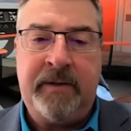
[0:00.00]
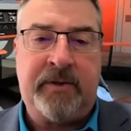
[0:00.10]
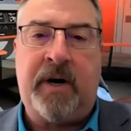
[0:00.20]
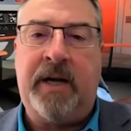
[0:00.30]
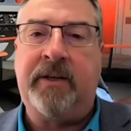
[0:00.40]

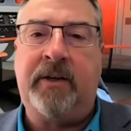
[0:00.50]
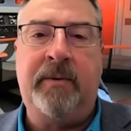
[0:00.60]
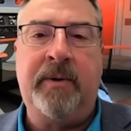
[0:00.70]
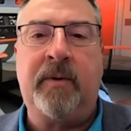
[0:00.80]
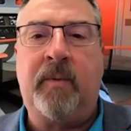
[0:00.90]
tried to go
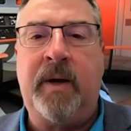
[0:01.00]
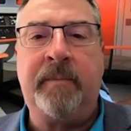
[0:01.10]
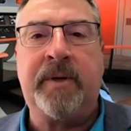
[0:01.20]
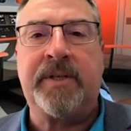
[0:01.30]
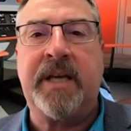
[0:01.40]
with a one
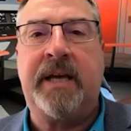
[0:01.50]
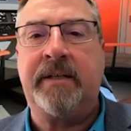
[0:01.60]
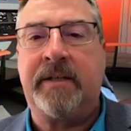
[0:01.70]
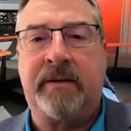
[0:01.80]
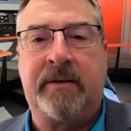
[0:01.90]

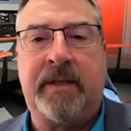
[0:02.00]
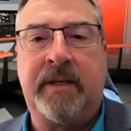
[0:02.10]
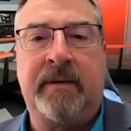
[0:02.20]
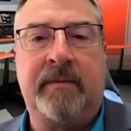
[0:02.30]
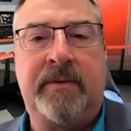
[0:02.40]
percent or
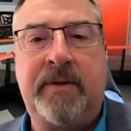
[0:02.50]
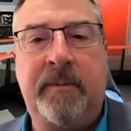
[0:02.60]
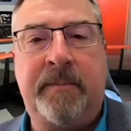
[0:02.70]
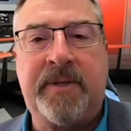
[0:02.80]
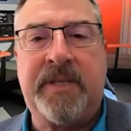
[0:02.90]
the
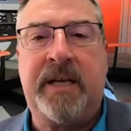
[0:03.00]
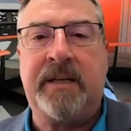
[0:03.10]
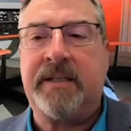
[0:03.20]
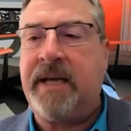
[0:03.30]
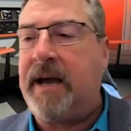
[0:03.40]
two
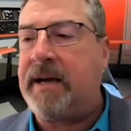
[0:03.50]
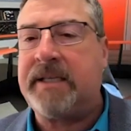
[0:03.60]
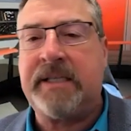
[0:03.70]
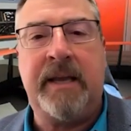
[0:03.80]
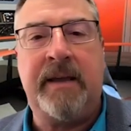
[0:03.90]
percent
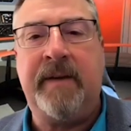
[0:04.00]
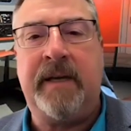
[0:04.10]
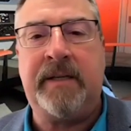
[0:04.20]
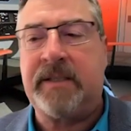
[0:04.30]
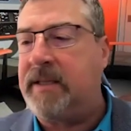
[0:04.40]
tax savings,